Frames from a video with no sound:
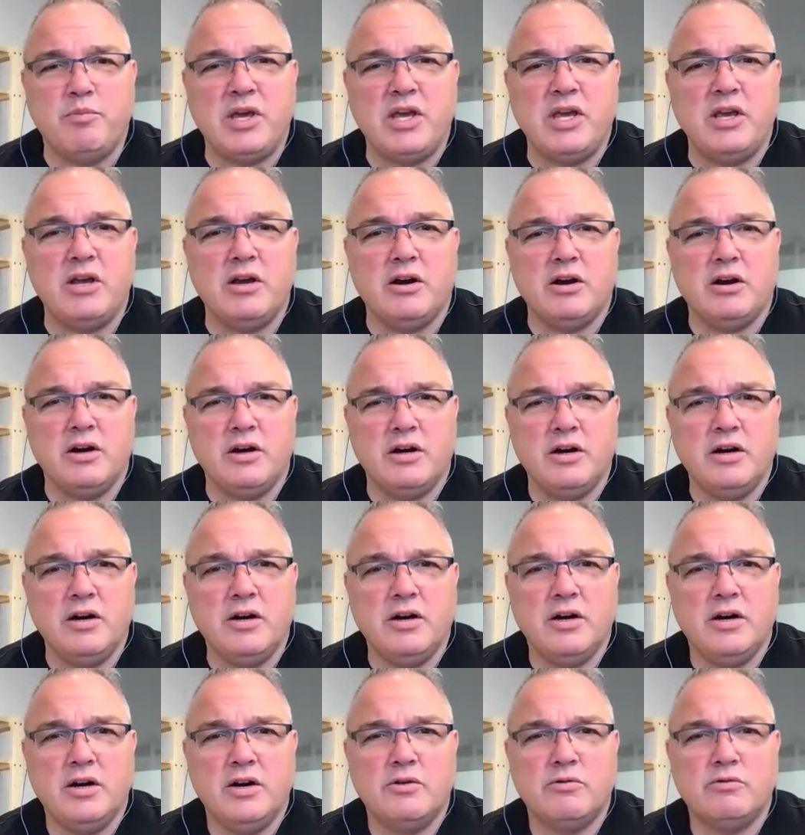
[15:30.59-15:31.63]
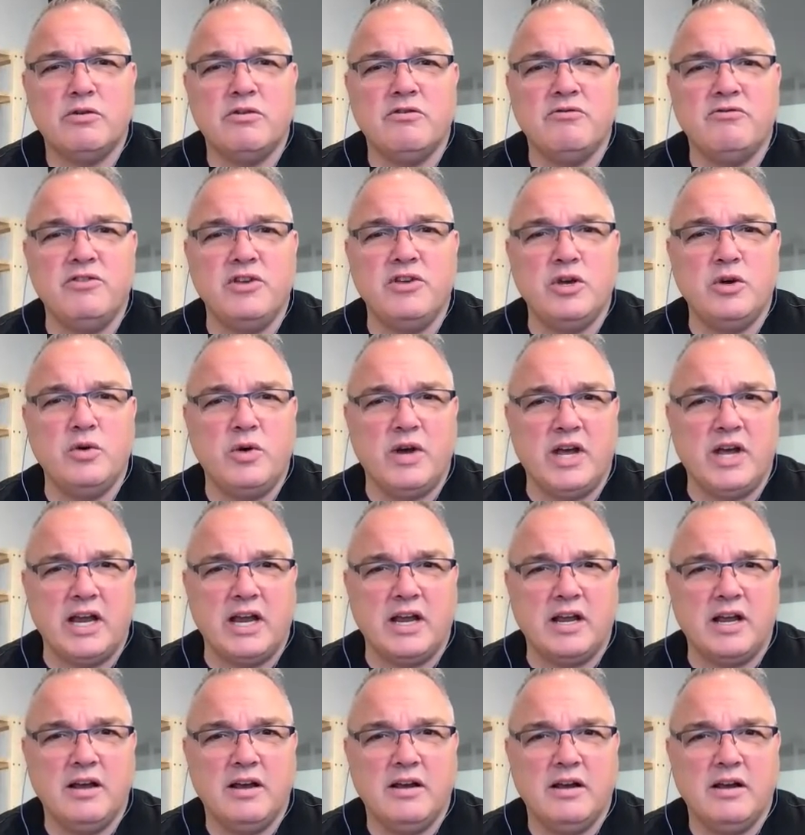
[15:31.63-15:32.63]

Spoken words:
peer reviewing